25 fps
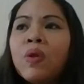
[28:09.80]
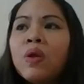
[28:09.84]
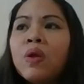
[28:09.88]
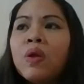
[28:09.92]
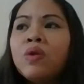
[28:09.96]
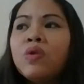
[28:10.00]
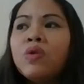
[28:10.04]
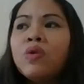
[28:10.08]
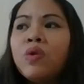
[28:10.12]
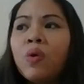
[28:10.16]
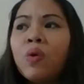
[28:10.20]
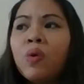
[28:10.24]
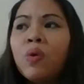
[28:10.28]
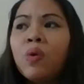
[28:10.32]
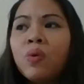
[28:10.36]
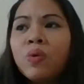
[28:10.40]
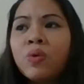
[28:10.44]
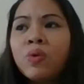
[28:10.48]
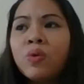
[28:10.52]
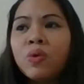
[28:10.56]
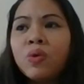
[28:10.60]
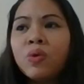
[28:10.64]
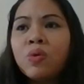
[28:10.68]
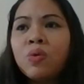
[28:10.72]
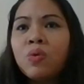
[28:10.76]
those
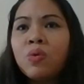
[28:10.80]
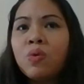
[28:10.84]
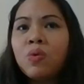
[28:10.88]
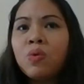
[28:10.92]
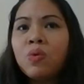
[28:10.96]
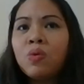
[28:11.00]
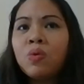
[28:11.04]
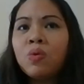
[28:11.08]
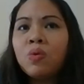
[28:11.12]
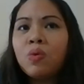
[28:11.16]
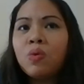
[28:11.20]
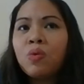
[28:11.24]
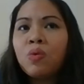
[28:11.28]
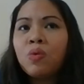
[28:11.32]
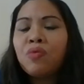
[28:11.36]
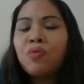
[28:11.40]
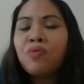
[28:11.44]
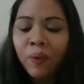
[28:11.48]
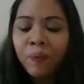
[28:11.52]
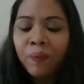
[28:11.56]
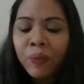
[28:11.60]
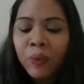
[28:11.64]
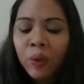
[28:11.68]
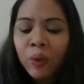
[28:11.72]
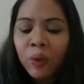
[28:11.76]
who
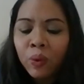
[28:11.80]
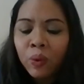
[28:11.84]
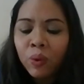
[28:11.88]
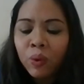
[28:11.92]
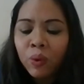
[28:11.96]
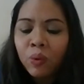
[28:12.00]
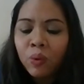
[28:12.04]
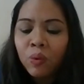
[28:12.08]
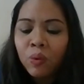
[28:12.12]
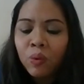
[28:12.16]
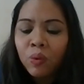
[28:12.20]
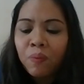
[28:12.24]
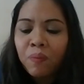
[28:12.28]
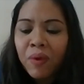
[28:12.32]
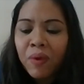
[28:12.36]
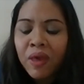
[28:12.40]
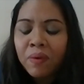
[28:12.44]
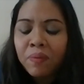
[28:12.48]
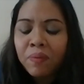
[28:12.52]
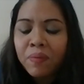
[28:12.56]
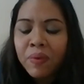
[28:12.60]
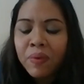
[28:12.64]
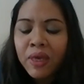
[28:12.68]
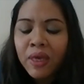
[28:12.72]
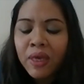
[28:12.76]
may
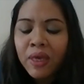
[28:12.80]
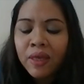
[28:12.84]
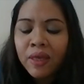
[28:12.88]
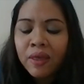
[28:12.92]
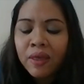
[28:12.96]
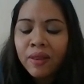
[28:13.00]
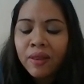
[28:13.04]
be,